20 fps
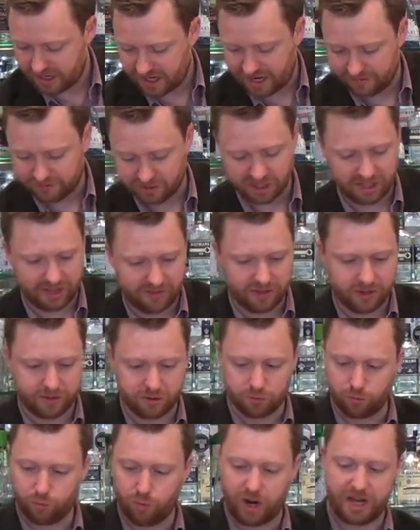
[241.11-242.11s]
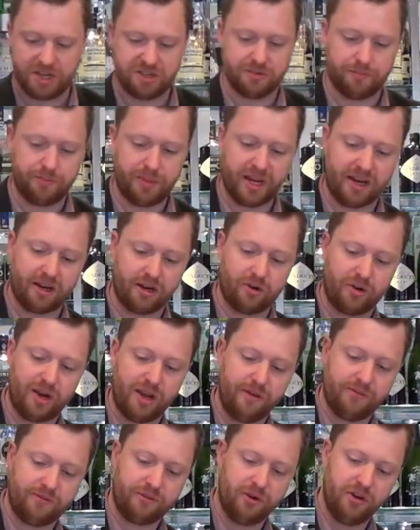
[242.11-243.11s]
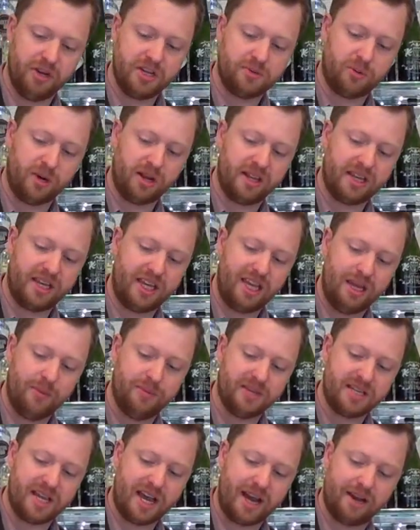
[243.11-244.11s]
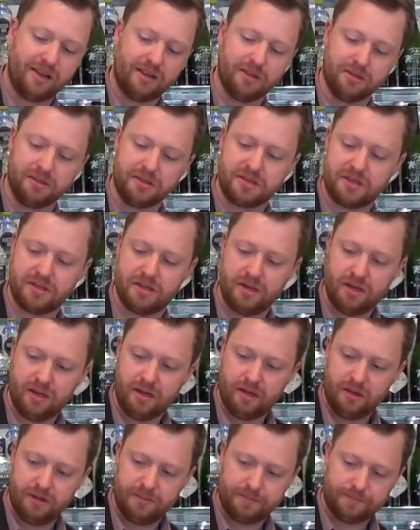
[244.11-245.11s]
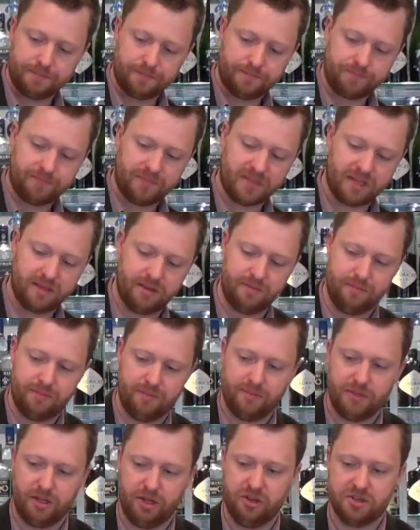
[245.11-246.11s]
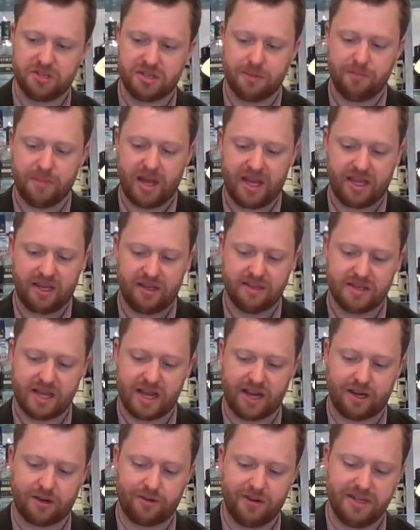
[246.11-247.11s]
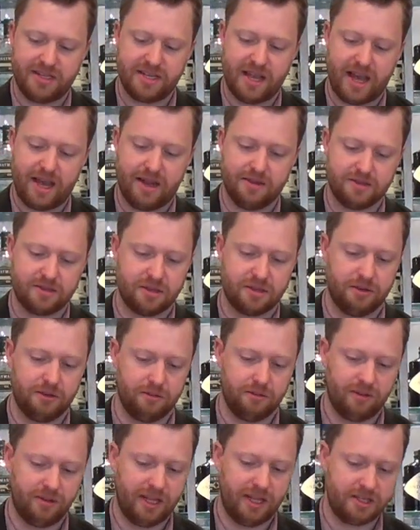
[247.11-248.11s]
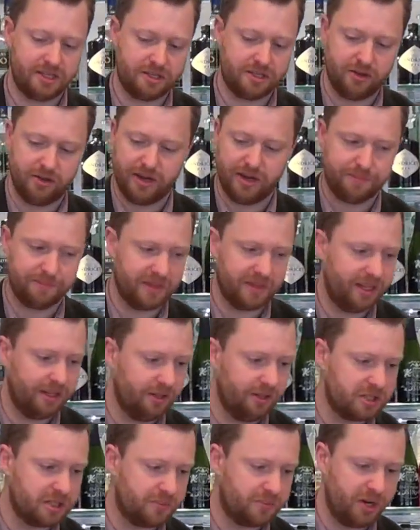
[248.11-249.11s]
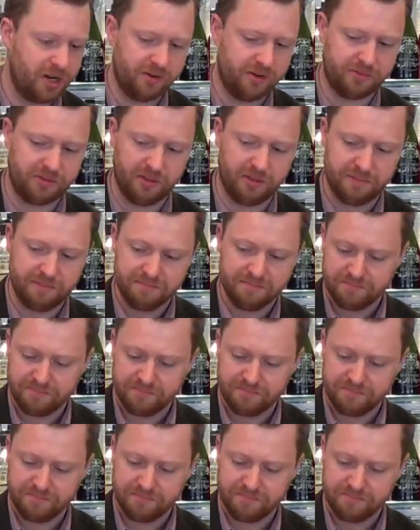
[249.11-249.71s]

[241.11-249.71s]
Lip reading: I've got a lovely wedge of pink grapefruit. It's one of the key botanicals used in making Tanqueray 10, so let's do it. It looks beautiful.